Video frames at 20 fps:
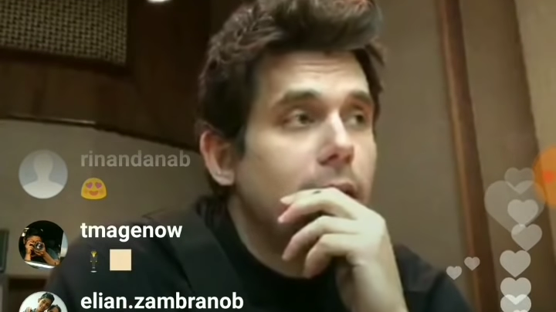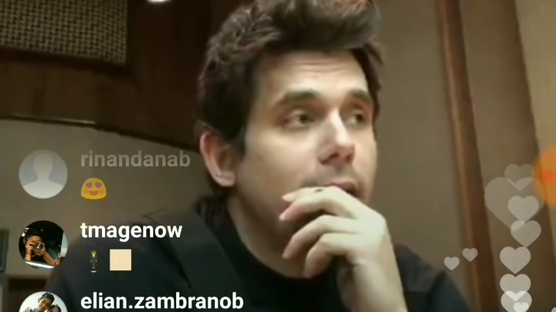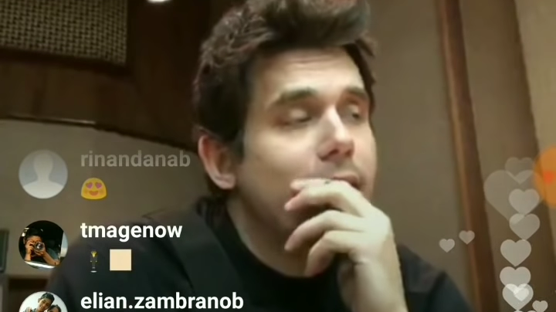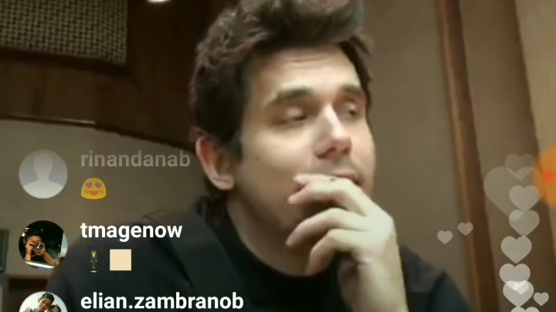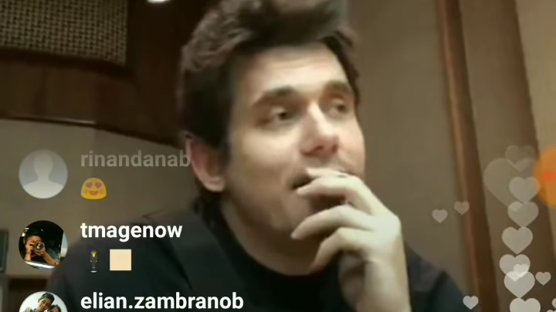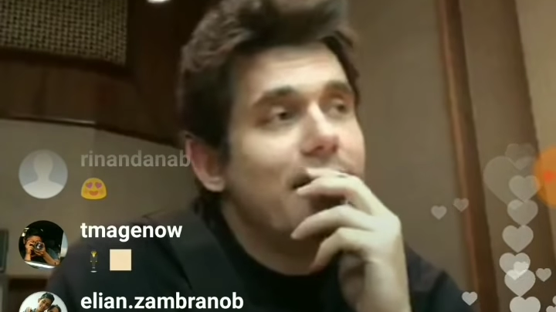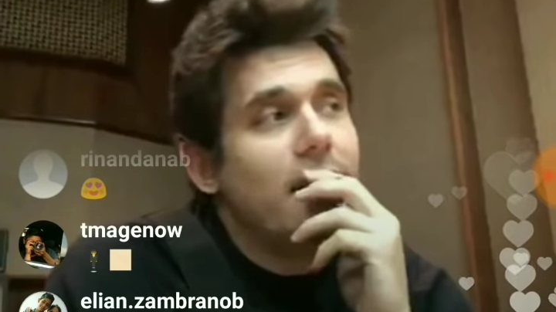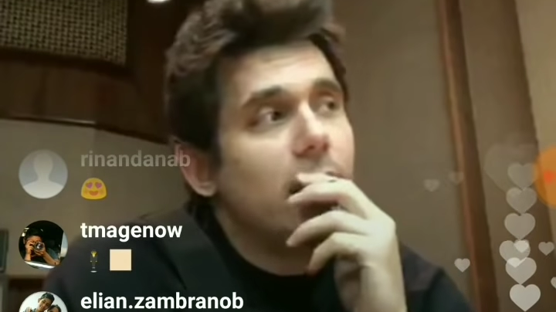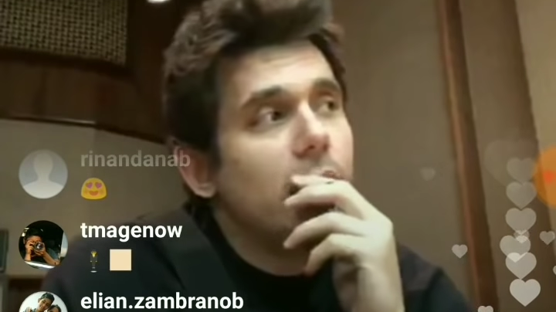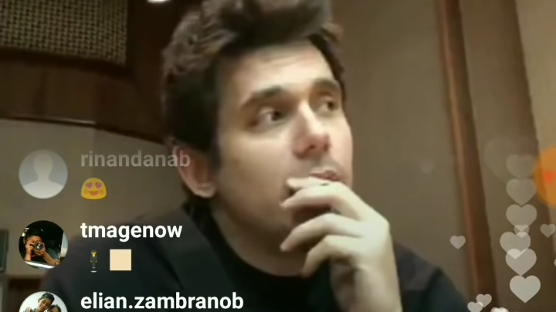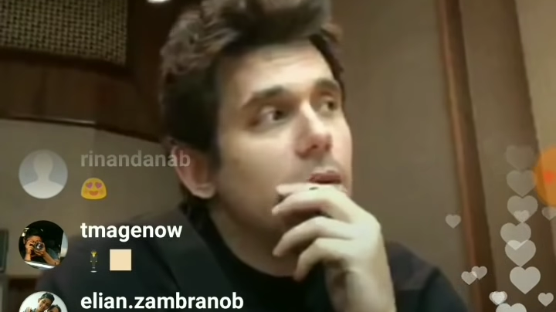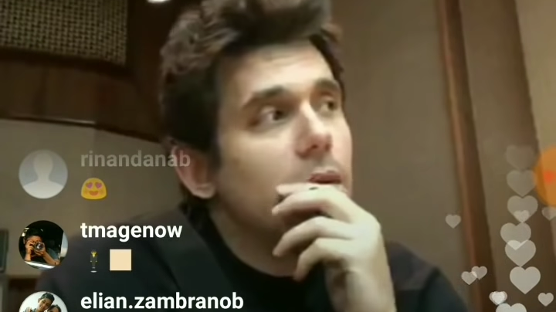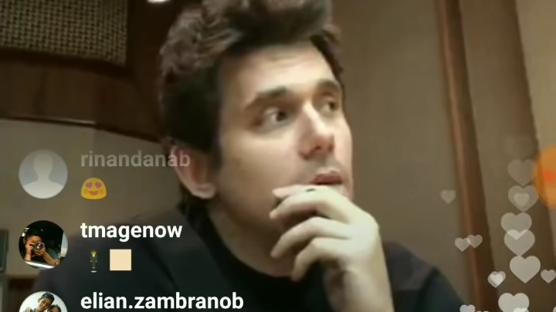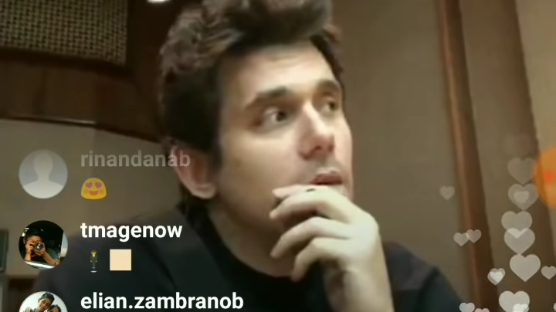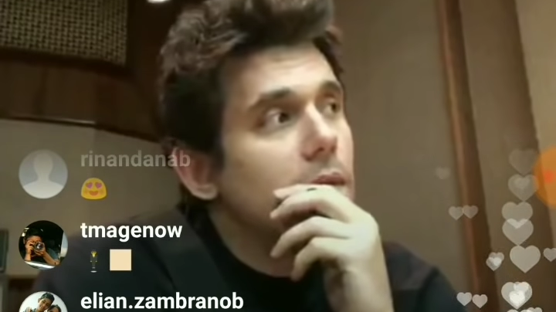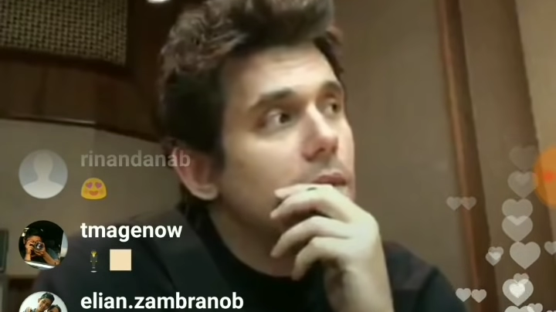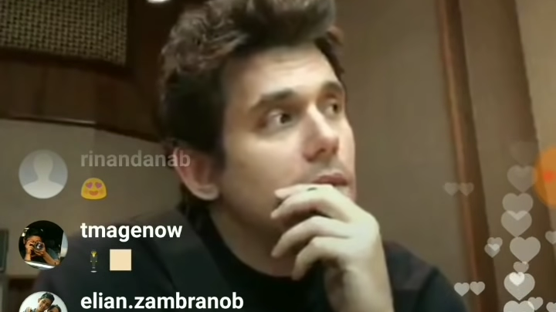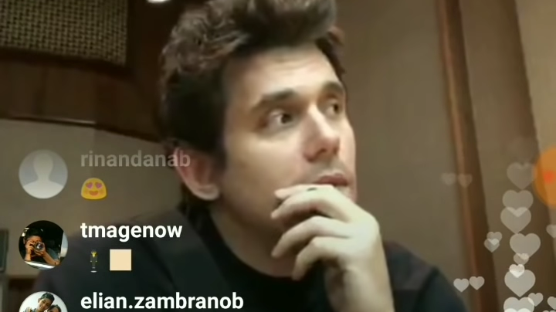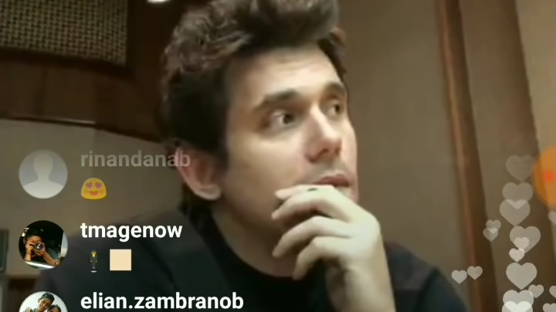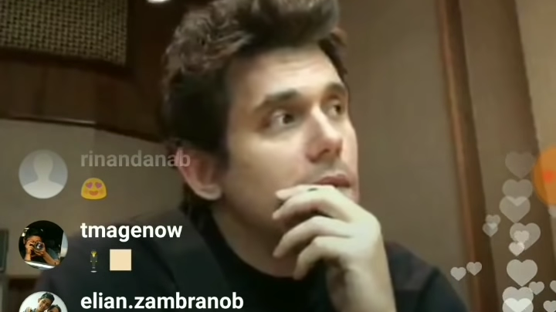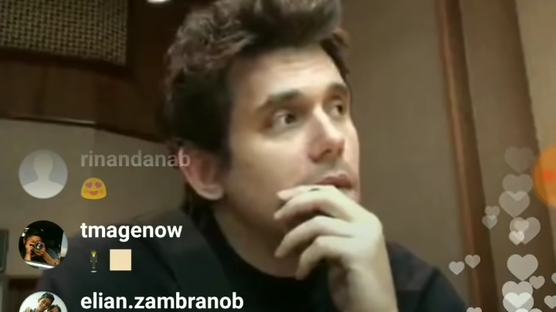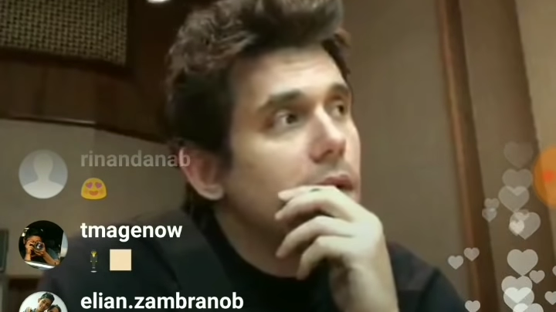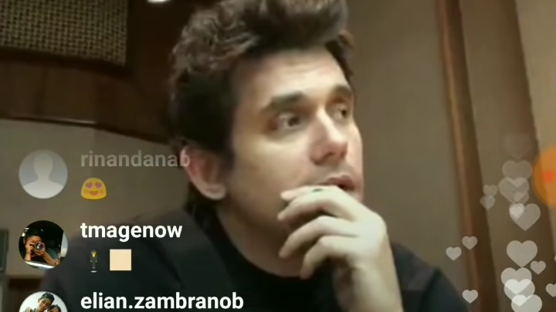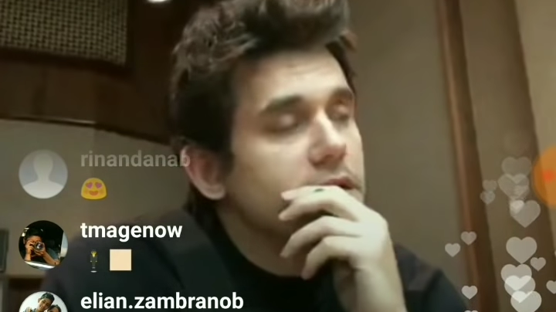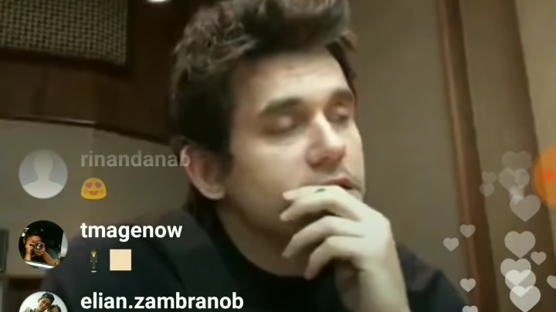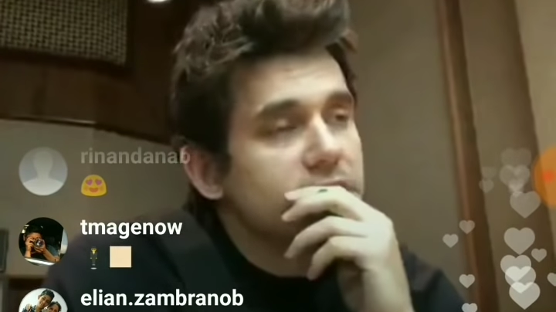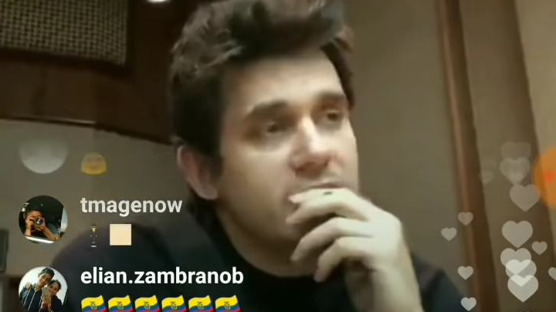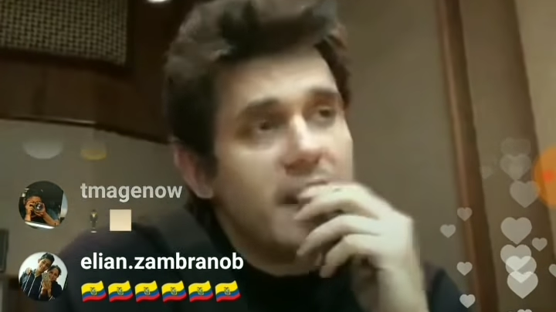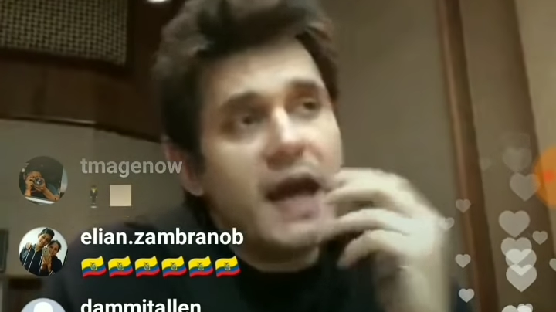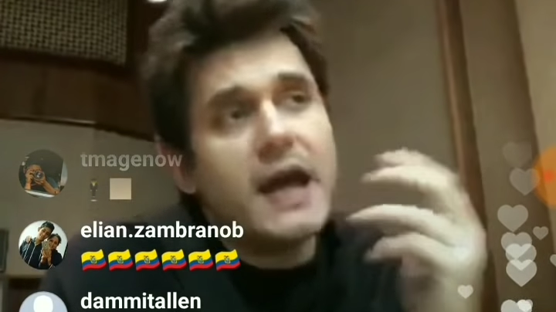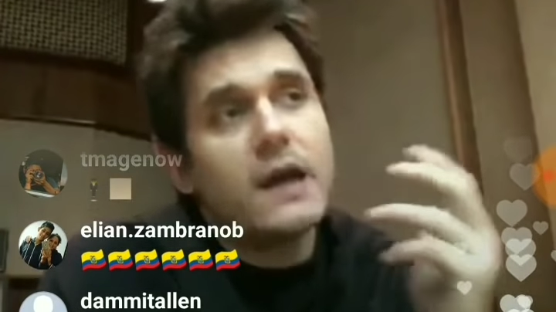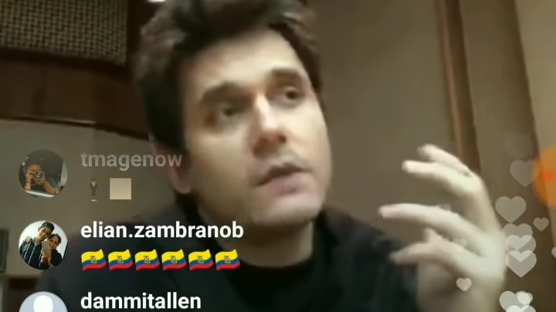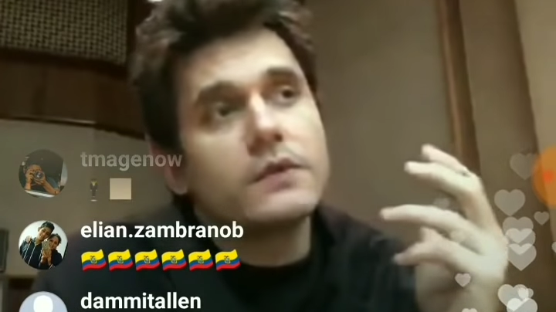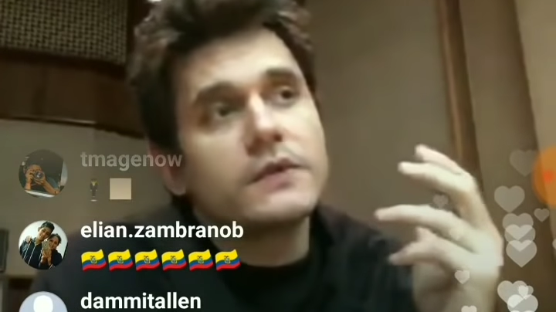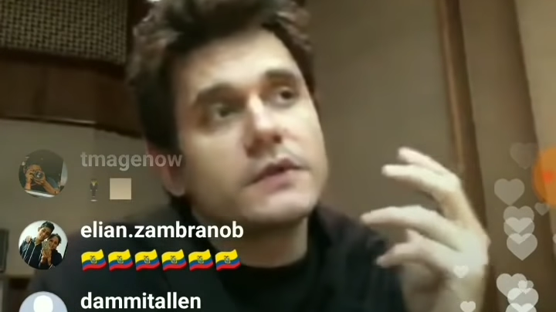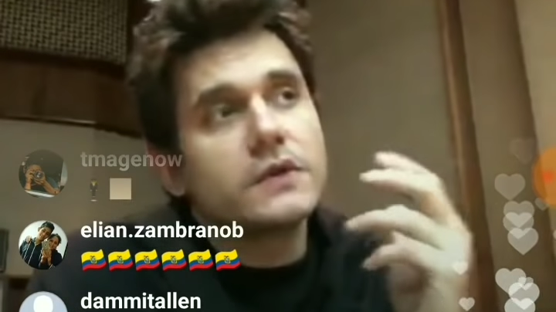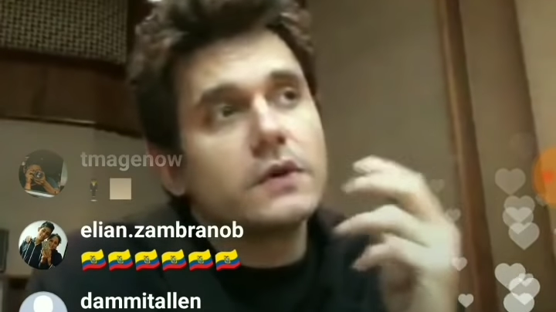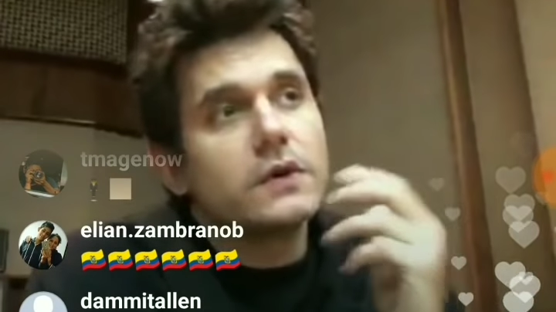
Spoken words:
and now our saying was